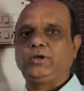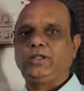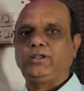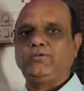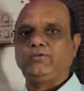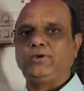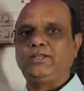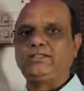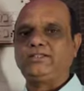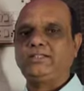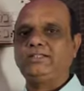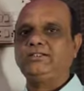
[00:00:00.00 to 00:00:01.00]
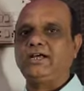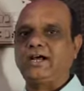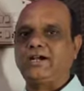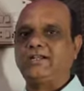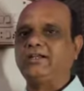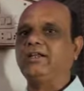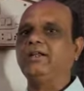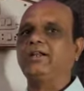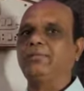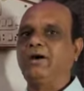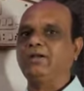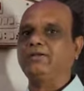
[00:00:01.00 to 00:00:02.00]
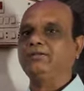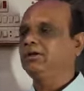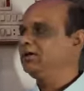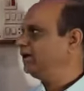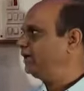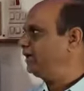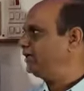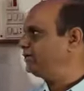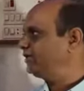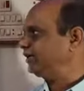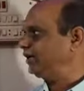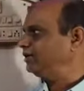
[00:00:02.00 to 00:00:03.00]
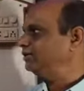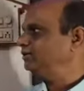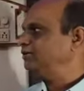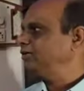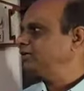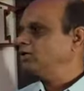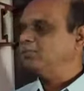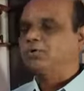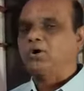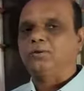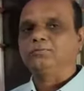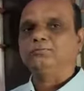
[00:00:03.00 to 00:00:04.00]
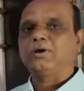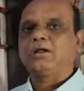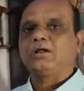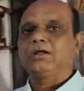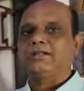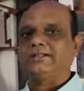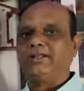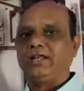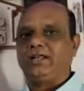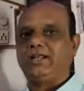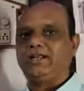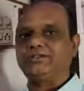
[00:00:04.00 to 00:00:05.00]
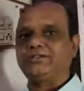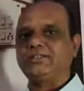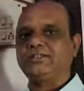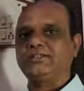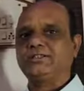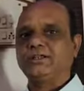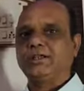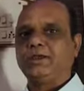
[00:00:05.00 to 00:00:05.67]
Today we will see the article Riemann integral from real analysis,